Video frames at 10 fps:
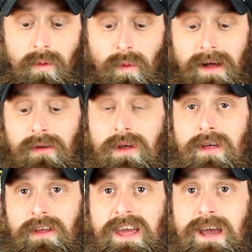Well,
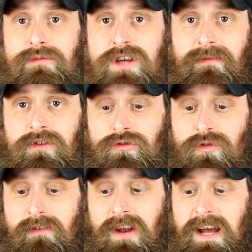the camshaft is
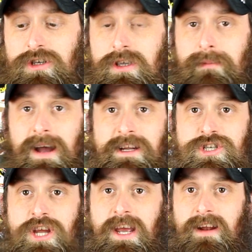driven actually by a
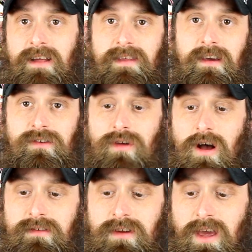chain on the
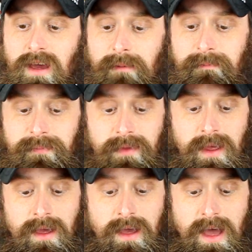exhaust cam.
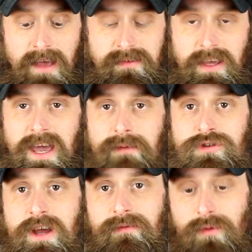As the
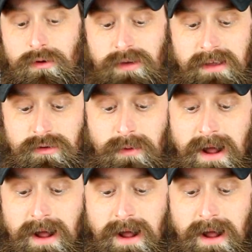camshaft rotates